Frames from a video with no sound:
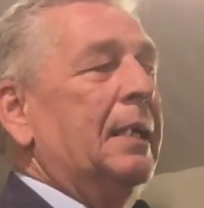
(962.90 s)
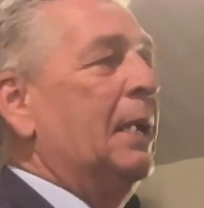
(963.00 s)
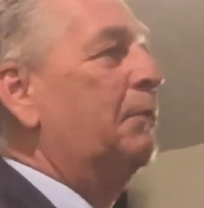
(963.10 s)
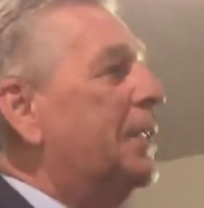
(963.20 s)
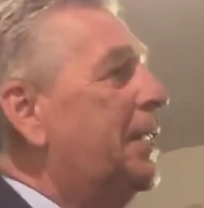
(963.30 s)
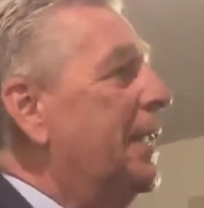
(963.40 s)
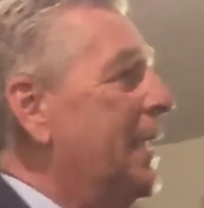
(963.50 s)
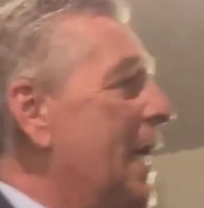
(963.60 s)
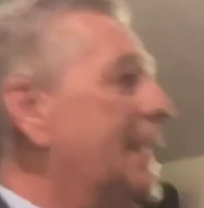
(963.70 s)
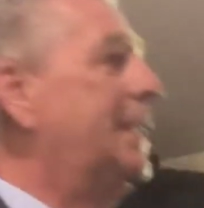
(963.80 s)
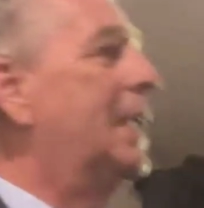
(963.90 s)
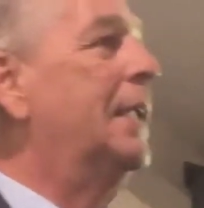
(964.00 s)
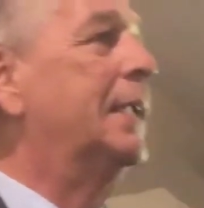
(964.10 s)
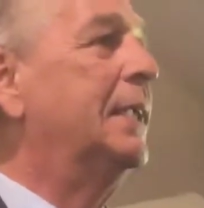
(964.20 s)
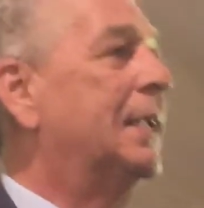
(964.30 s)
and what sin had
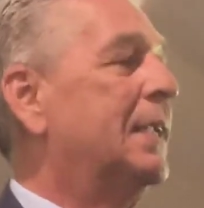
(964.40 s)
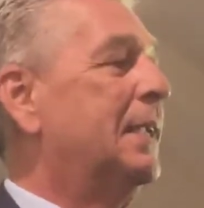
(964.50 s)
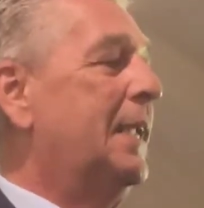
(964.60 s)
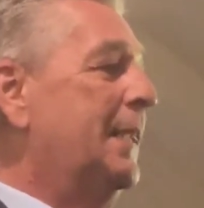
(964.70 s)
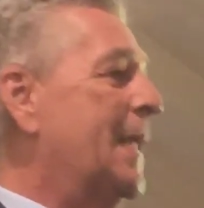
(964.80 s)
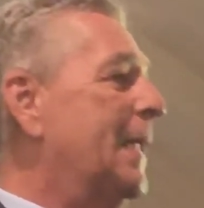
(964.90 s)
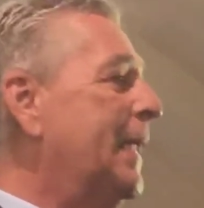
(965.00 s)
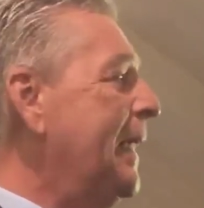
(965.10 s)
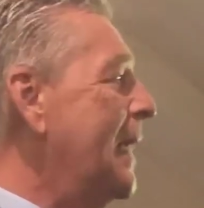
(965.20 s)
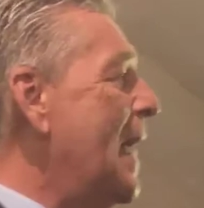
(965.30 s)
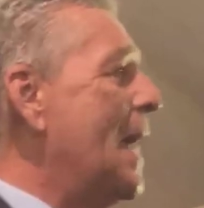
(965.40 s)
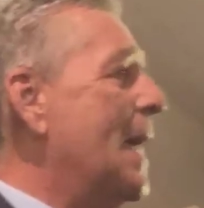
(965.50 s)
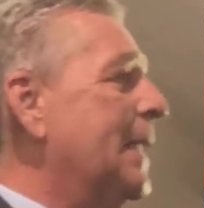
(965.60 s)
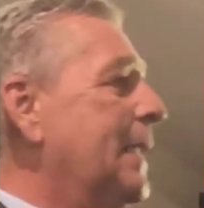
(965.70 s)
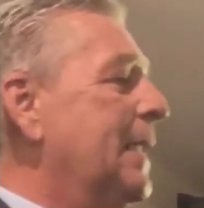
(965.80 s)
done, and that he
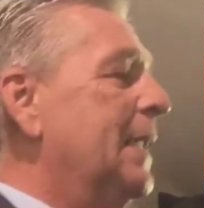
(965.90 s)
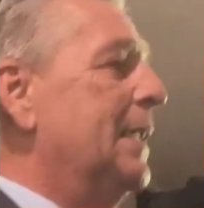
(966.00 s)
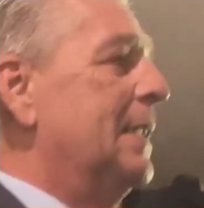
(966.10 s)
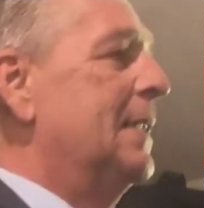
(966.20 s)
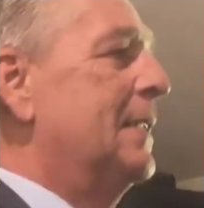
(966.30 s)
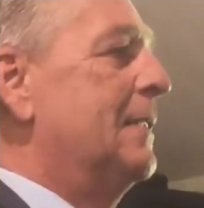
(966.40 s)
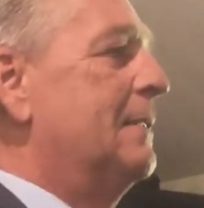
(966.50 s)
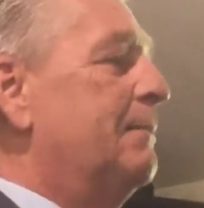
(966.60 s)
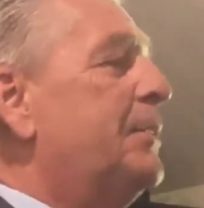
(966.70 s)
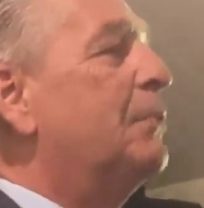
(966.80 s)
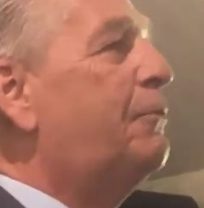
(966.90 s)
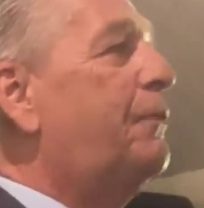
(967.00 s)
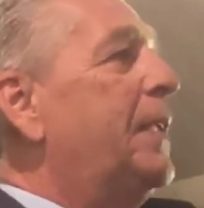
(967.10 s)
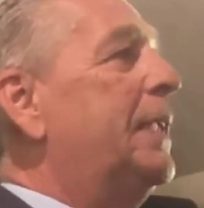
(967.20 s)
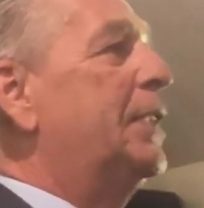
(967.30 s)
had to
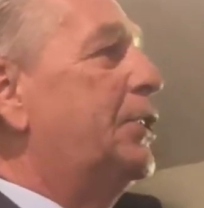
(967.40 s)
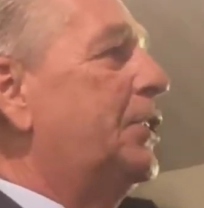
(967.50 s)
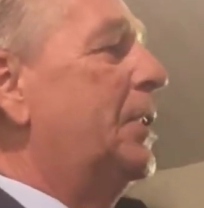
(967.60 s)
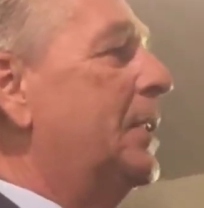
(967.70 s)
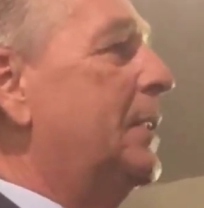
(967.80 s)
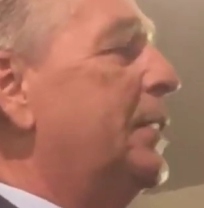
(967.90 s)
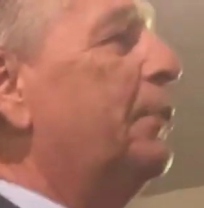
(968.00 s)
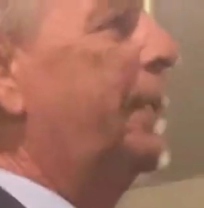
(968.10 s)
finish the